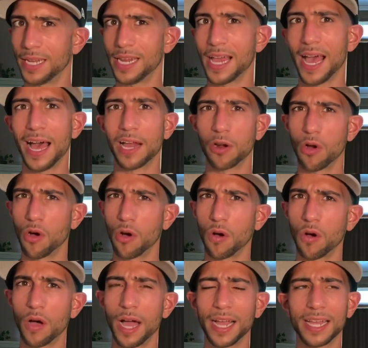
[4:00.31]
in it at
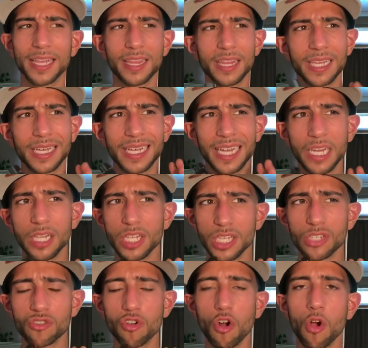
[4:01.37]
all. I get the
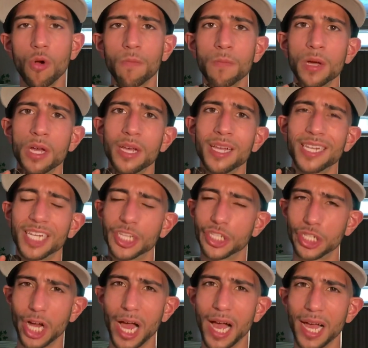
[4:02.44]
heliotrope, the
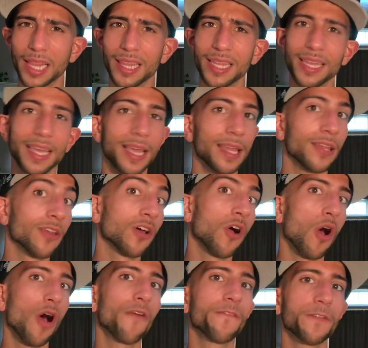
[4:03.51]
chocolate, and the
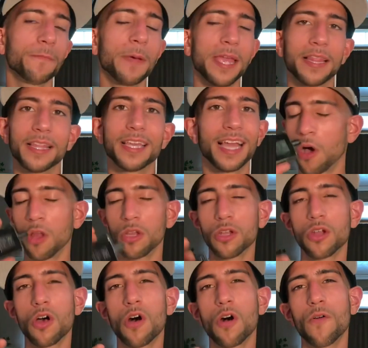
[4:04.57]
coffee mainly. All
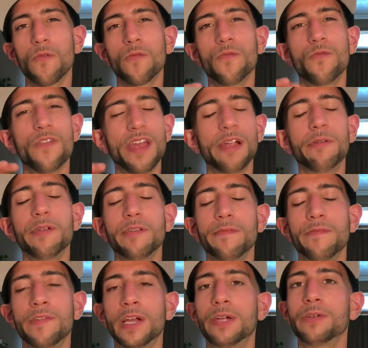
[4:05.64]
in all,
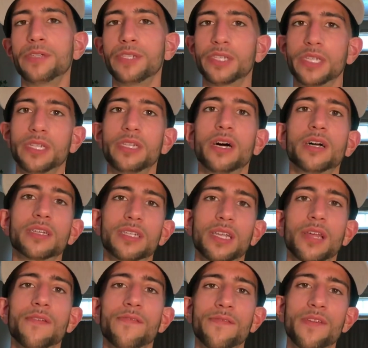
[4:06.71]
very
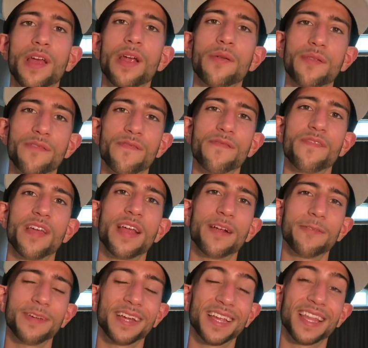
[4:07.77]
seductive,
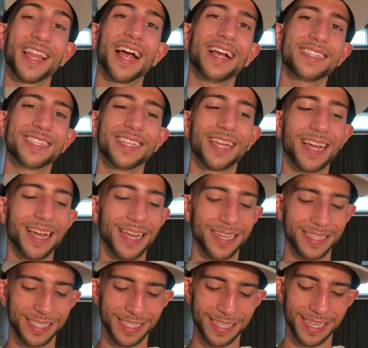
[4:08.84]
very classy,
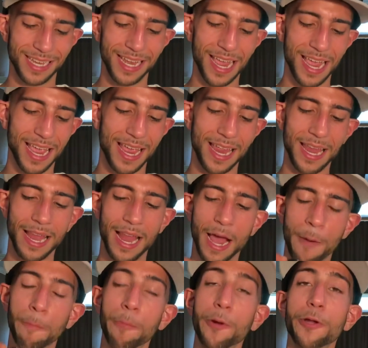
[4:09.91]
guys. And
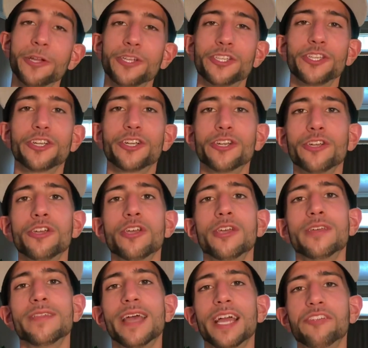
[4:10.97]
I'm pretty sure
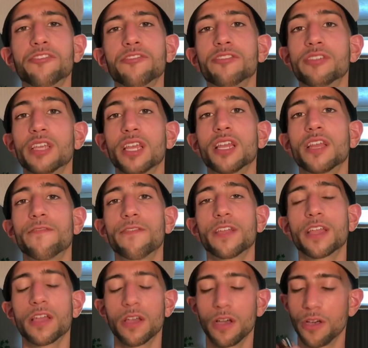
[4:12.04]
that your
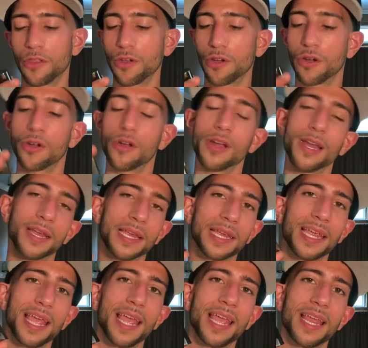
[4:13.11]
significant other
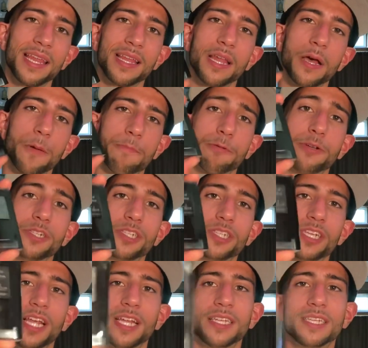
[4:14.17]
can
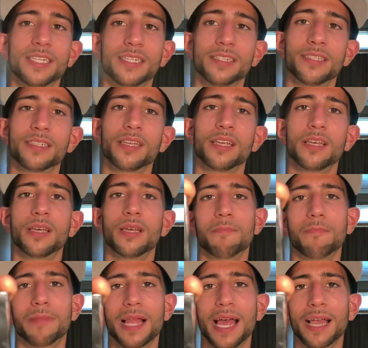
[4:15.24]
appreciate this.
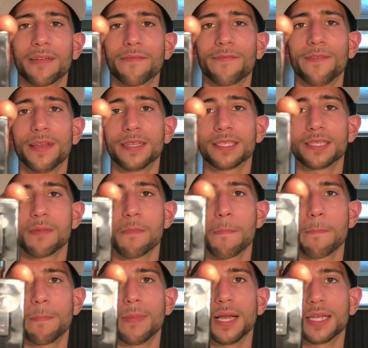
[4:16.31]
Black Phantom
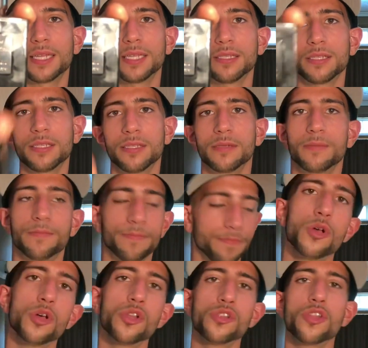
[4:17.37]
by Killian.
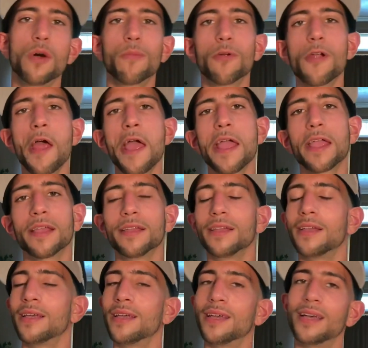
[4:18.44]
Number 8.
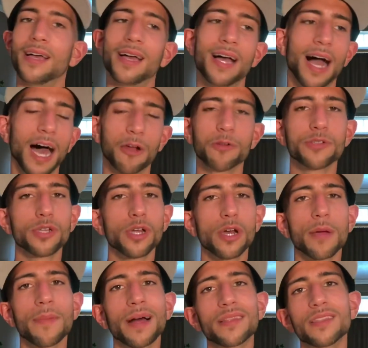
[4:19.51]
I don't talk
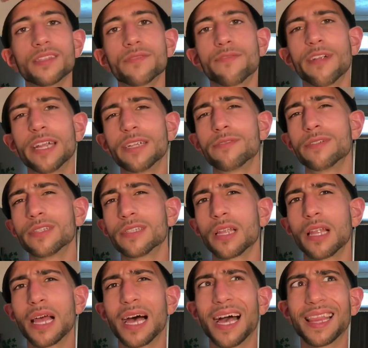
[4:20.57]
about this fragrance a
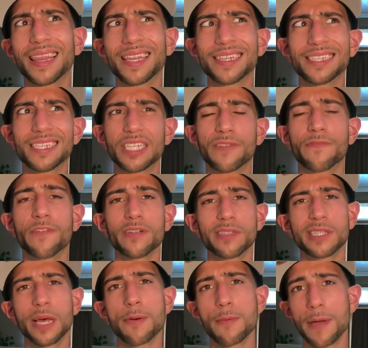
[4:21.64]
lot. I think this is the first
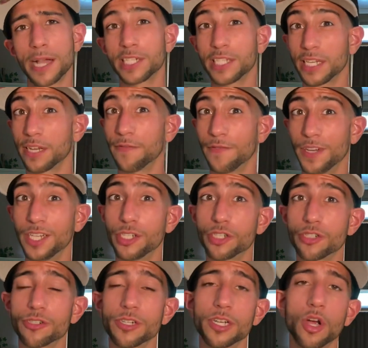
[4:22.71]
time I'm actually going to
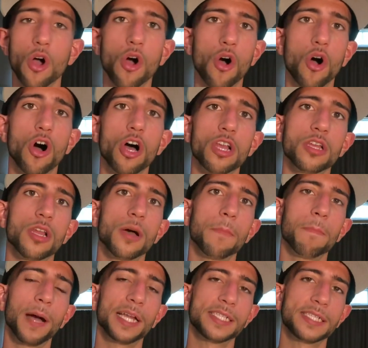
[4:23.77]
feature it on
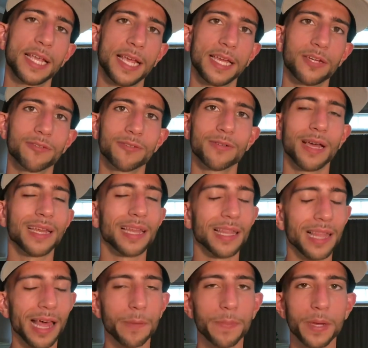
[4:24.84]
my channel, and a
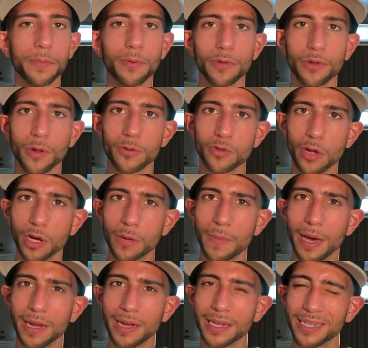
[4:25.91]
lot of people don't talk
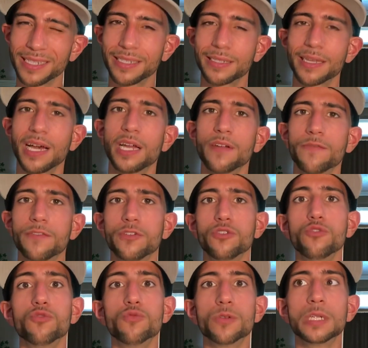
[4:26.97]
about it because it's kind of a
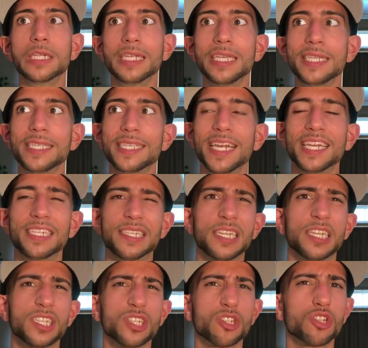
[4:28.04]
new release and it's
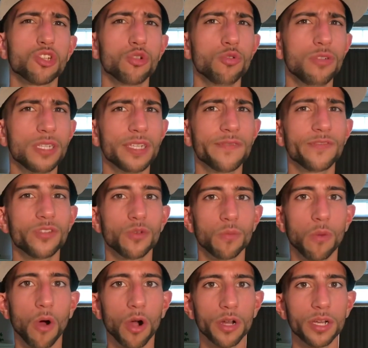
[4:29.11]
an exclusive to
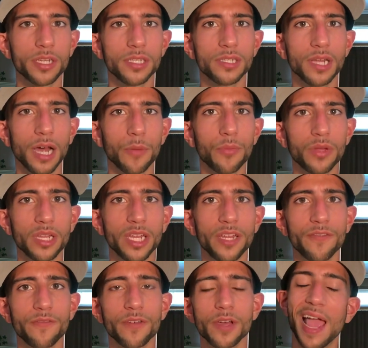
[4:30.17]
Barney's, I
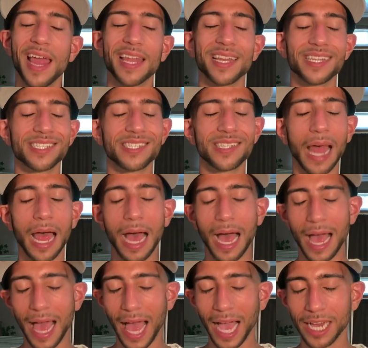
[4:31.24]
believe, and it's
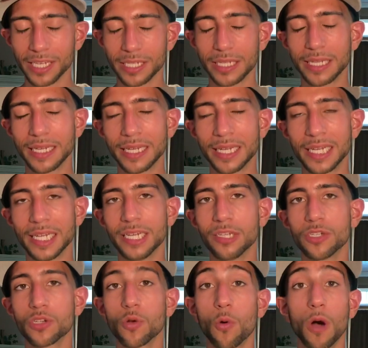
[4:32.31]
actually
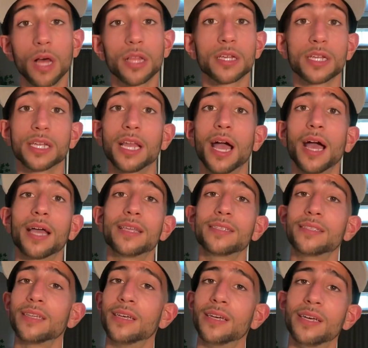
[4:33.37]
niche quality,
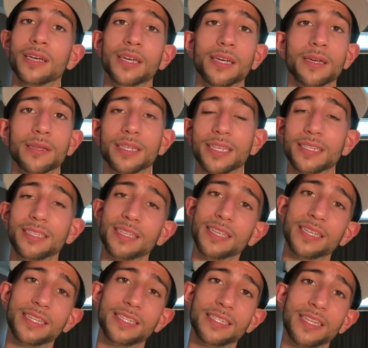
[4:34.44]
guys. This
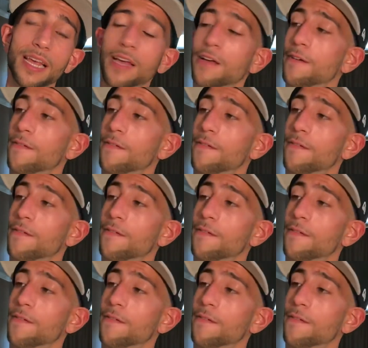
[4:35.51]
is